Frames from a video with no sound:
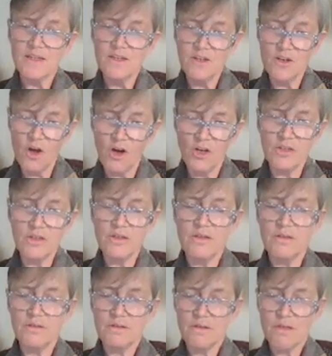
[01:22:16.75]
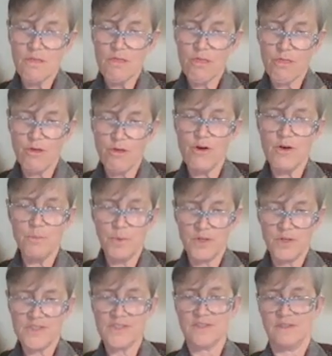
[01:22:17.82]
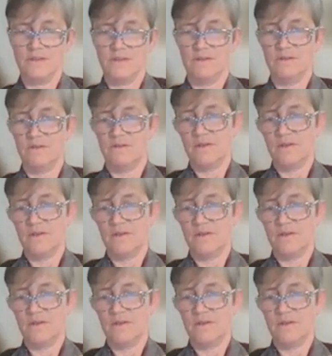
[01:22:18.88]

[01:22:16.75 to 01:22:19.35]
non-third person